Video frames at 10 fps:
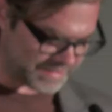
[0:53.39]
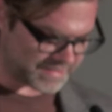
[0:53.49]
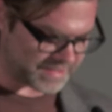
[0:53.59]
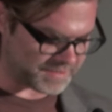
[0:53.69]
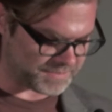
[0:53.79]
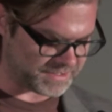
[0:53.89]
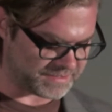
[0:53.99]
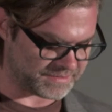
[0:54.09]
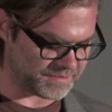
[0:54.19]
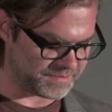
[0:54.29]
Academy
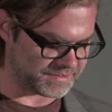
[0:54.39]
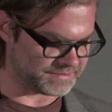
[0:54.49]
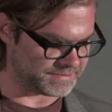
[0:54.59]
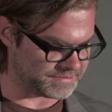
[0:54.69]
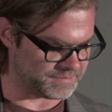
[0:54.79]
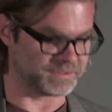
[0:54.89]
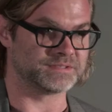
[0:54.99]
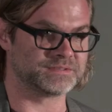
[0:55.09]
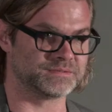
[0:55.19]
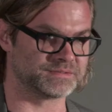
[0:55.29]
encoding system and
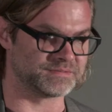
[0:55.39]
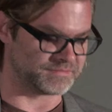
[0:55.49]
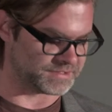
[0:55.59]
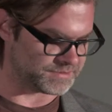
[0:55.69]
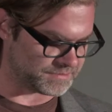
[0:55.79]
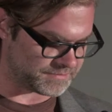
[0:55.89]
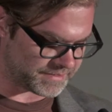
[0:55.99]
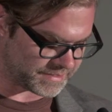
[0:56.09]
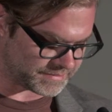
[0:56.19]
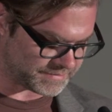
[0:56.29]
its use in visual
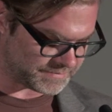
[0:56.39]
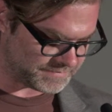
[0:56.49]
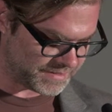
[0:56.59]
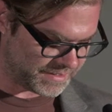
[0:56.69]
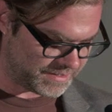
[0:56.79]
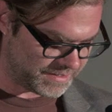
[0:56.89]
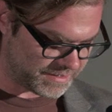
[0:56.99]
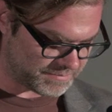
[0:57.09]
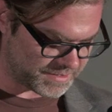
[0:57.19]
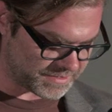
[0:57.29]
effects.
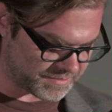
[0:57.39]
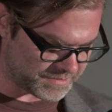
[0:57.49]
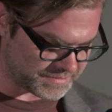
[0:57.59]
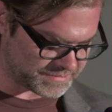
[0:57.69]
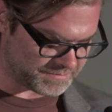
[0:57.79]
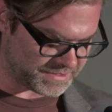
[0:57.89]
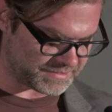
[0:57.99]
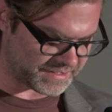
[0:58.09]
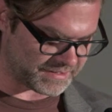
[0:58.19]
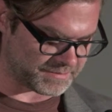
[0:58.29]
I'm going to go into some
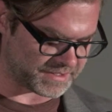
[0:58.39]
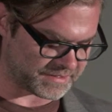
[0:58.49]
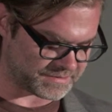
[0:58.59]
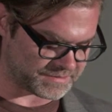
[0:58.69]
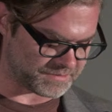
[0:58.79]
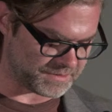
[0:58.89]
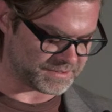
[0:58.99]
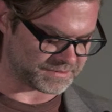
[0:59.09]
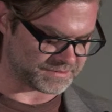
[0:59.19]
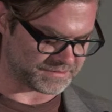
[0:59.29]
detail about how Sony
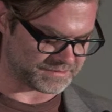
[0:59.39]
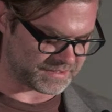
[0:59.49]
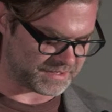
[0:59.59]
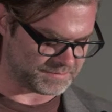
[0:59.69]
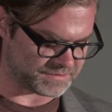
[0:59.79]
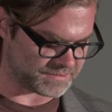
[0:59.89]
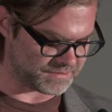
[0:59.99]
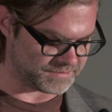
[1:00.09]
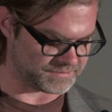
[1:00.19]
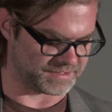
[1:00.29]
Pictures came to
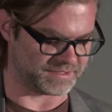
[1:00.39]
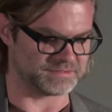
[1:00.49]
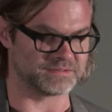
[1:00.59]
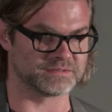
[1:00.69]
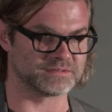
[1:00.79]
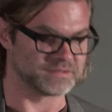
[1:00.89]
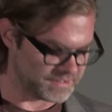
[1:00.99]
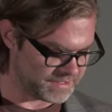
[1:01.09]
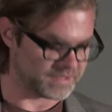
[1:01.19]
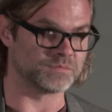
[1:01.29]
start using ACES
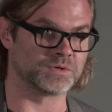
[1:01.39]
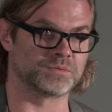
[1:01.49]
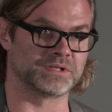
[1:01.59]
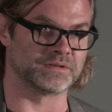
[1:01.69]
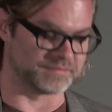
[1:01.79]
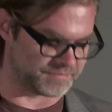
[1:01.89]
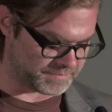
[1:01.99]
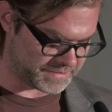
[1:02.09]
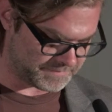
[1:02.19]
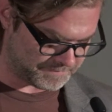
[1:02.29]
and what we learned
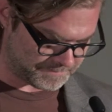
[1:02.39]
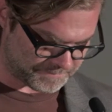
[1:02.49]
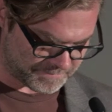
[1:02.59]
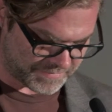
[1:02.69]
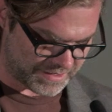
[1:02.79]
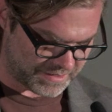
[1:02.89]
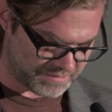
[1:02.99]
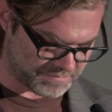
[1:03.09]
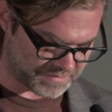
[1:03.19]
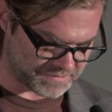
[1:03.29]
from it.
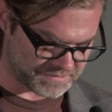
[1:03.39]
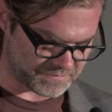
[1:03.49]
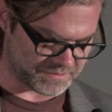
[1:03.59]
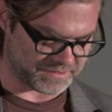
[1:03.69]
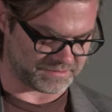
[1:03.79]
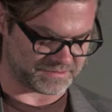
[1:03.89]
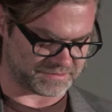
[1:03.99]
My first 4 years